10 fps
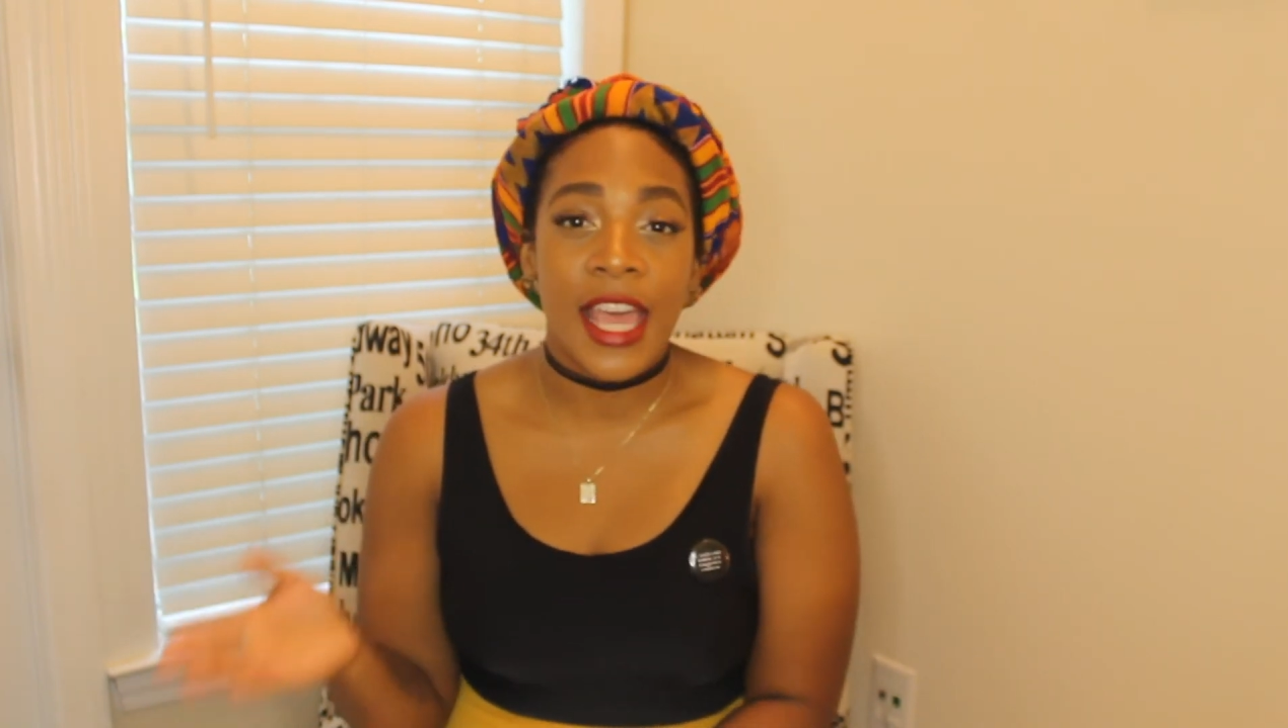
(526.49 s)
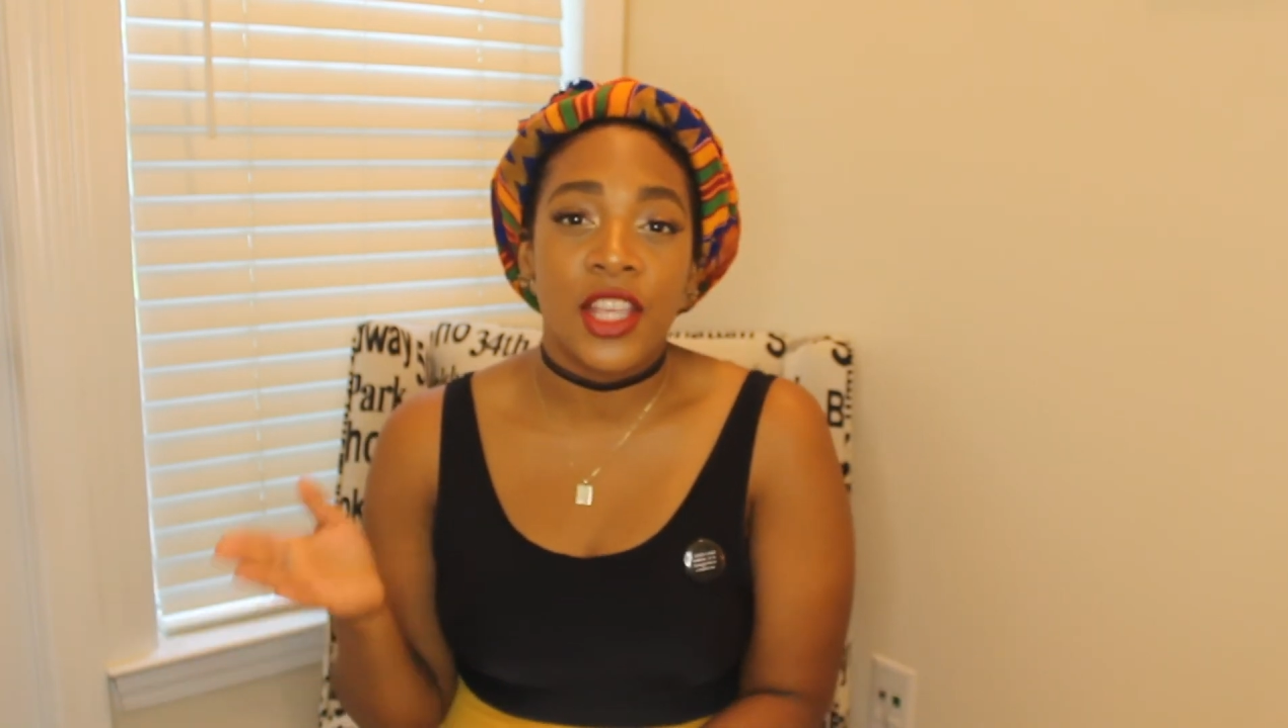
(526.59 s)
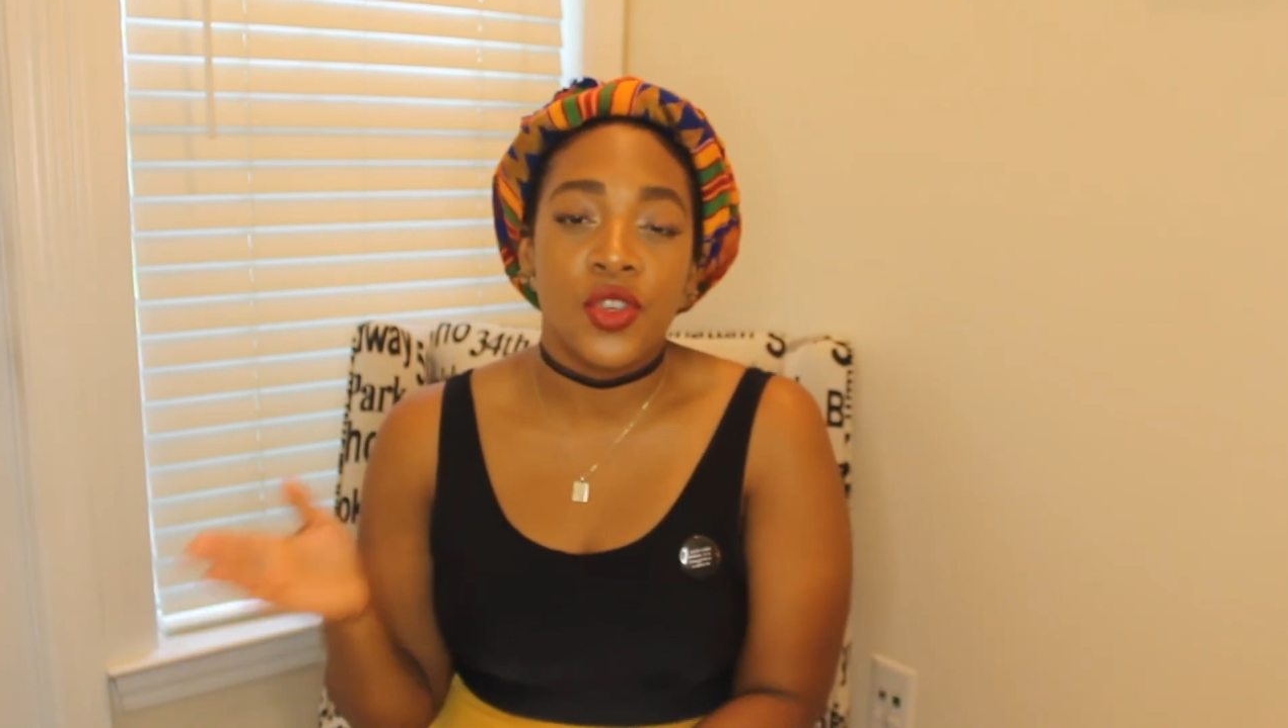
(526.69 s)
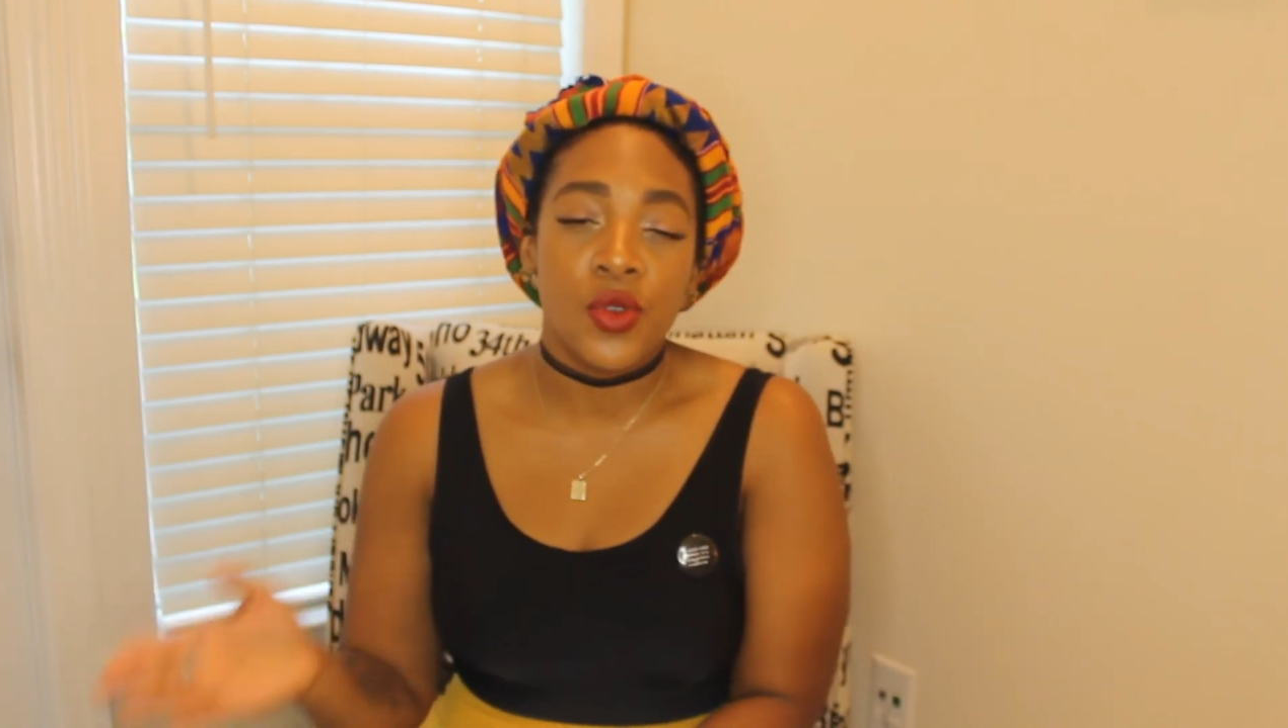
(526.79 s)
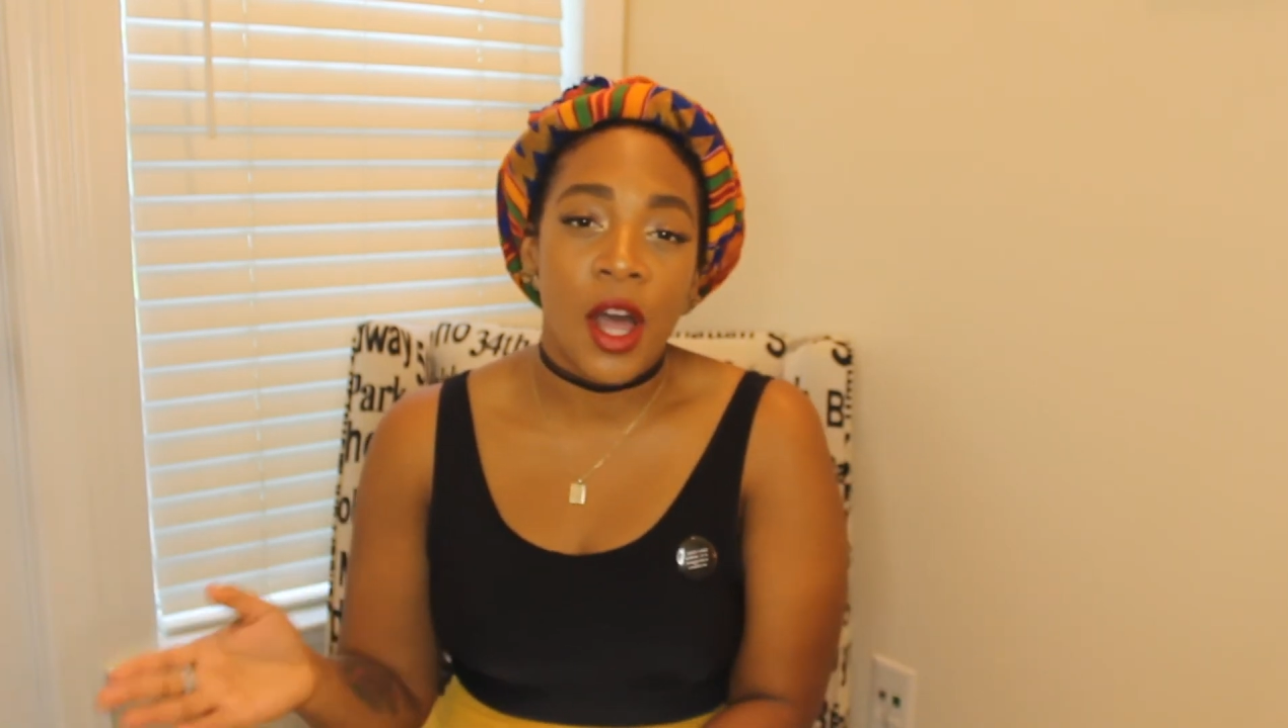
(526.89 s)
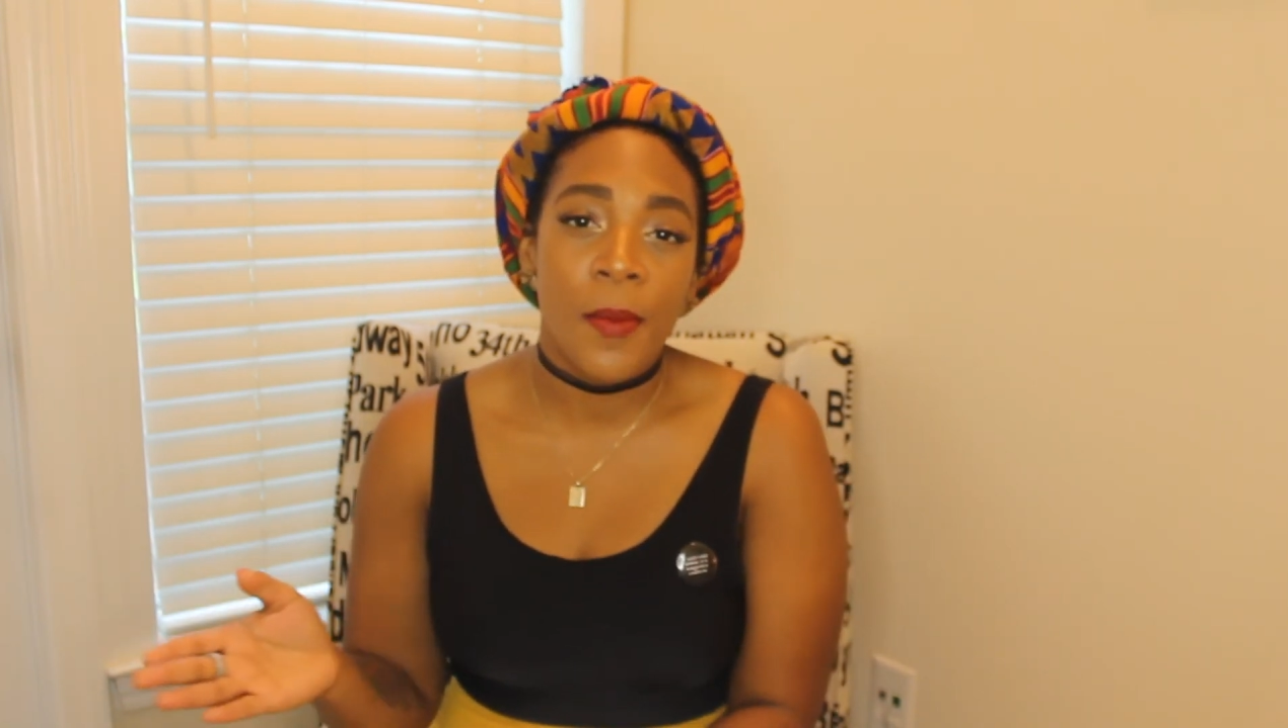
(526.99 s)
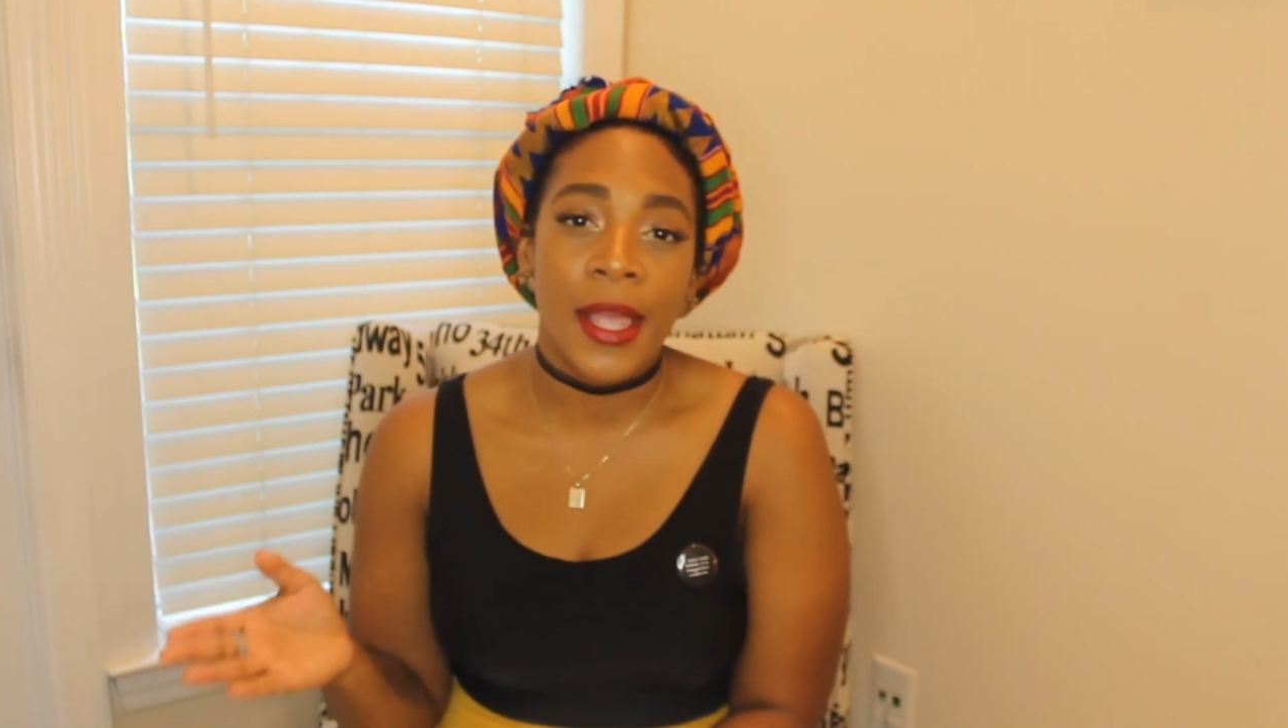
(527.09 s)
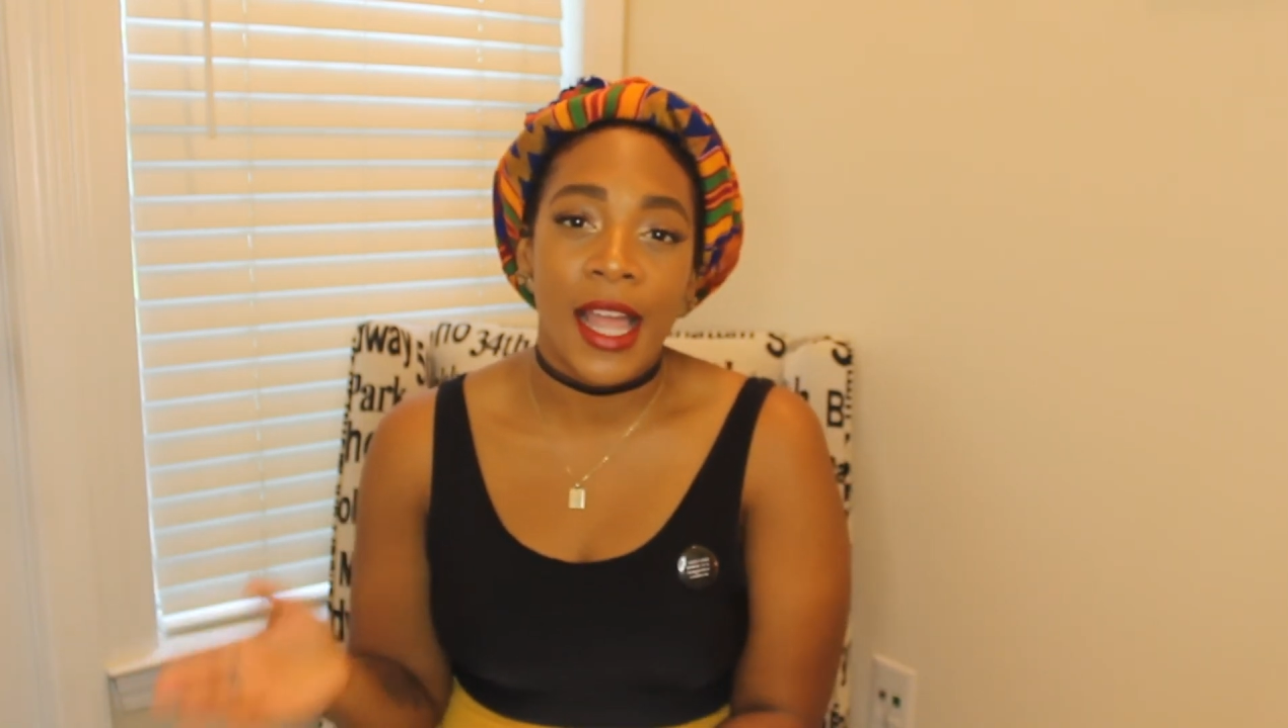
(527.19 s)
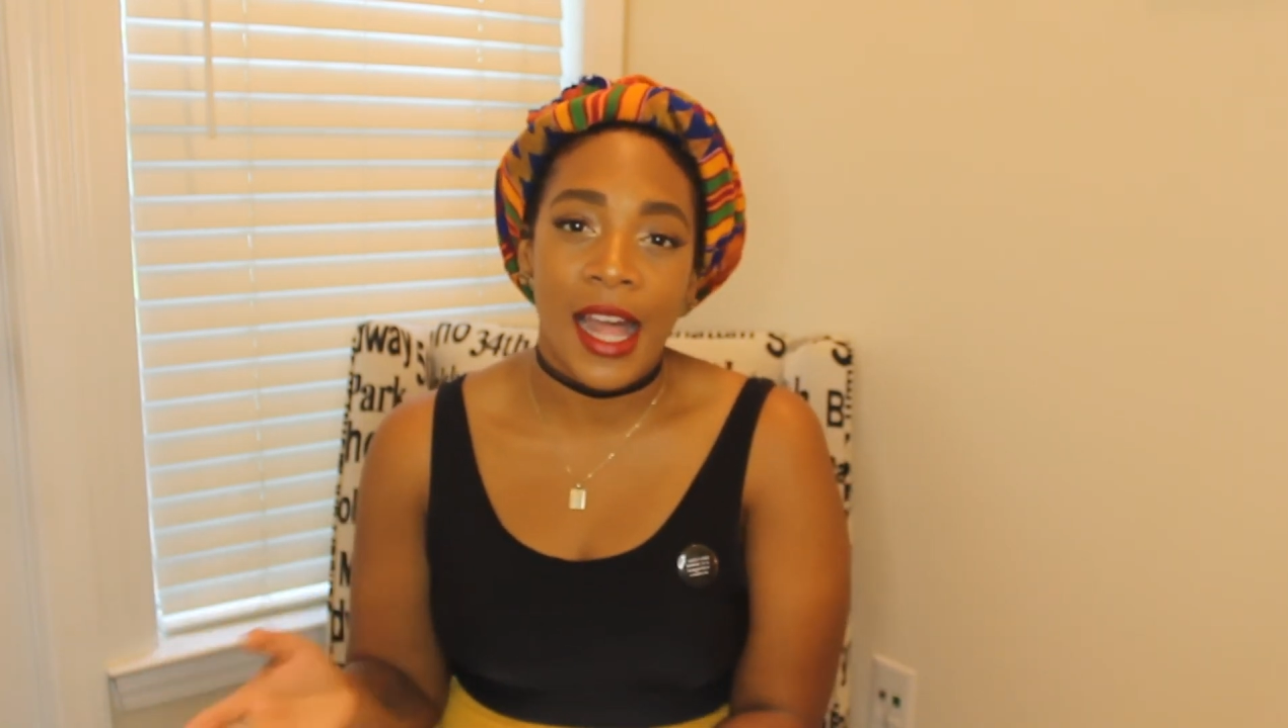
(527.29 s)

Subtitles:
that you come in